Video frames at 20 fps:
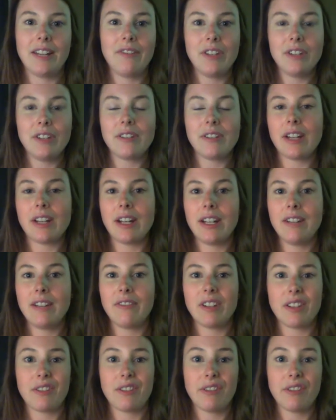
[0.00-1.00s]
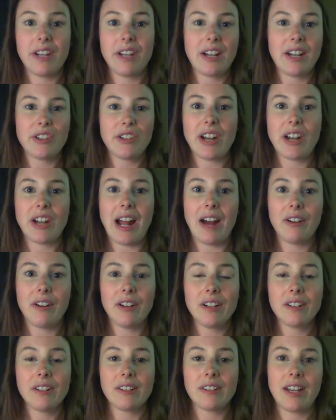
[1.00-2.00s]
if you study for 300
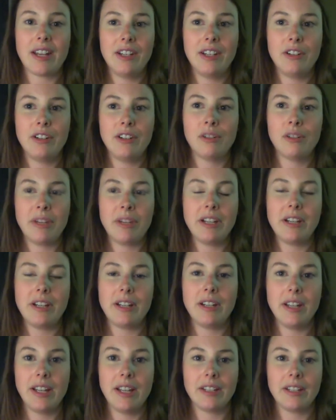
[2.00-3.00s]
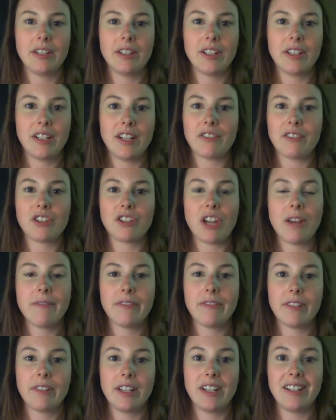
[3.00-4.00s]
hours, then you'll be in good enough shape
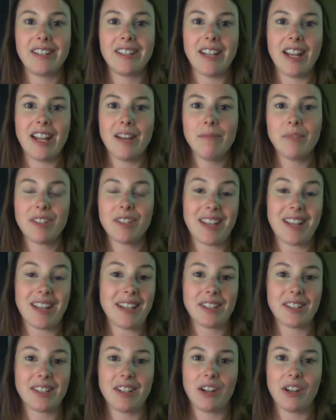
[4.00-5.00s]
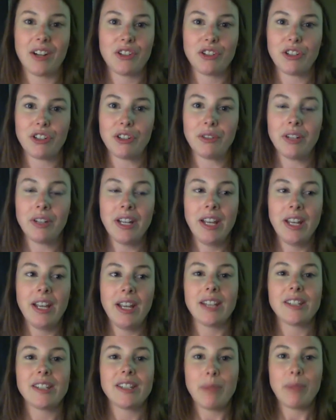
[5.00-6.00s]
for the exam, because that's not true.
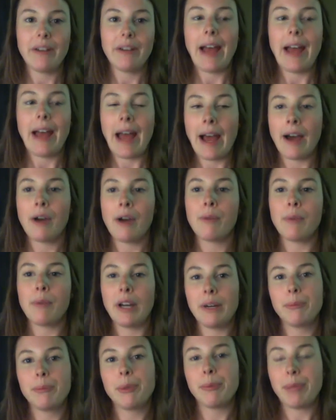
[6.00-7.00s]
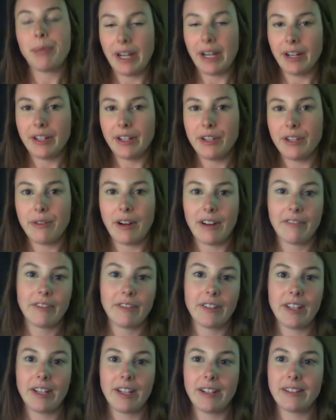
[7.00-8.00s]
It's about how well prepared you are for
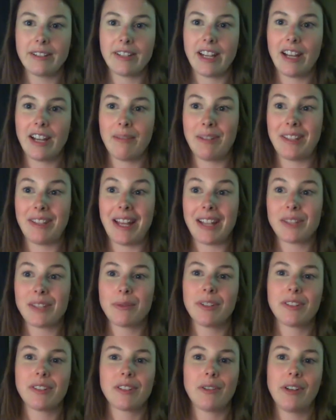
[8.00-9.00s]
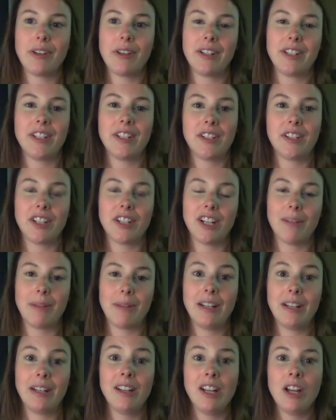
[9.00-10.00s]
the exam, and that's what's going to
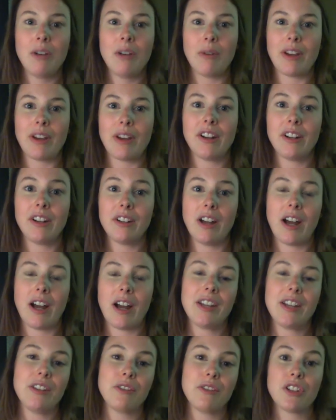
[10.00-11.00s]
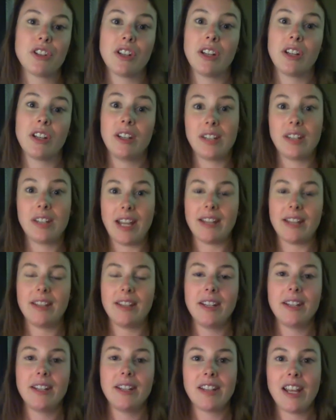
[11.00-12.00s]
determine whether or not you should take the
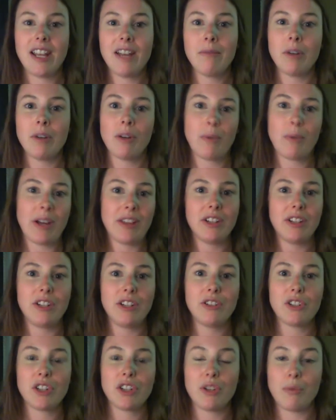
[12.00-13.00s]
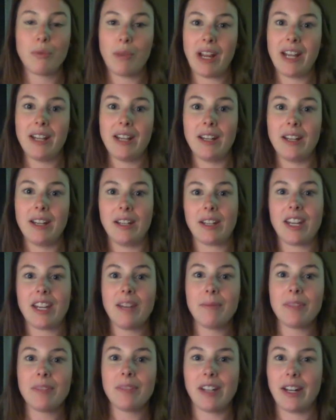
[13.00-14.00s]
exam or whether you should wait and keep
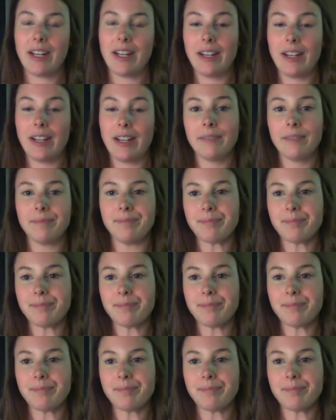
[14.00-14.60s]
studying.